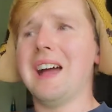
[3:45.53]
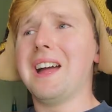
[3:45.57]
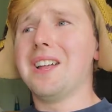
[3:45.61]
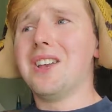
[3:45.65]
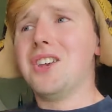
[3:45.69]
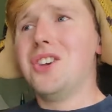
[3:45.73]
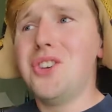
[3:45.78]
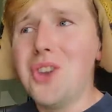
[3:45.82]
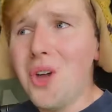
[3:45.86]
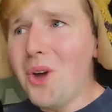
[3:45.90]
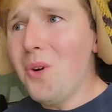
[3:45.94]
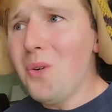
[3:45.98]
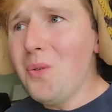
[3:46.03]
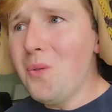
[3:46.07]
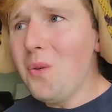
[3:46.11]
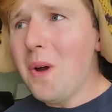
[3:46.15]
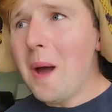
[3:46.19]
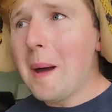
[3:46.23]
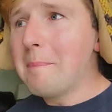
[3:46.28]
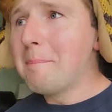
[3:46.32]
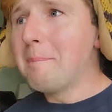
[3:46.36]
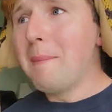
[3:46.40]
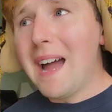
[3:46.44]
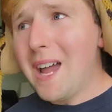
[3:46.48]
No,
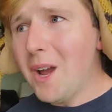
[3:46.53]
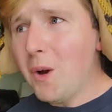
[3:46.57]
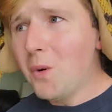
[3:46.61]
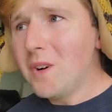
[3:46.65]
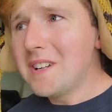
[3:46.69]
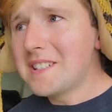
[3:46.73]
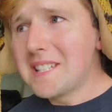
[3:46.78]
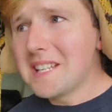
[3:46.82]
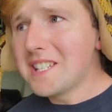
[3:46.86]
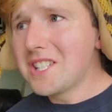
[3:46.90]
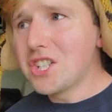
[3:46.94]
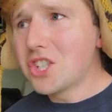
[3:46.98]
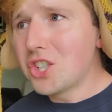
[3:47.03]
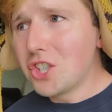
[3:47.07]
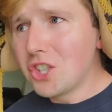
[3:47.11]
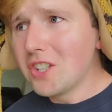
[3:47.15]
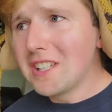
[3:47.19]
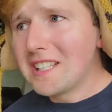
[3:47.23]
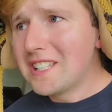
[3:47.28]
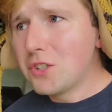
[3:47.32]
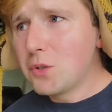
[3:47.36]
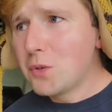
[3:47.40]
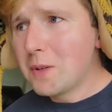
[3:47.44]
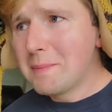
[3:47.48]
my horse doesn't curl
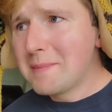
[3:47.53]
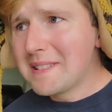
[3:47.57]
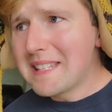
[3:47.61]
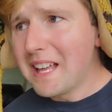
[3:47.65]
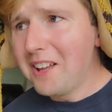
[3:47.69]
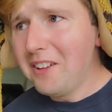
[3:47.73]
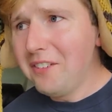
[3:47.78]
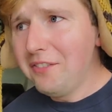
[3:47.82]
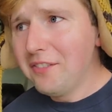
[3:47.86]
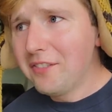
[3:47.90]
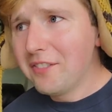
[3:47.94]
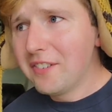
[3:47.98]
into himself.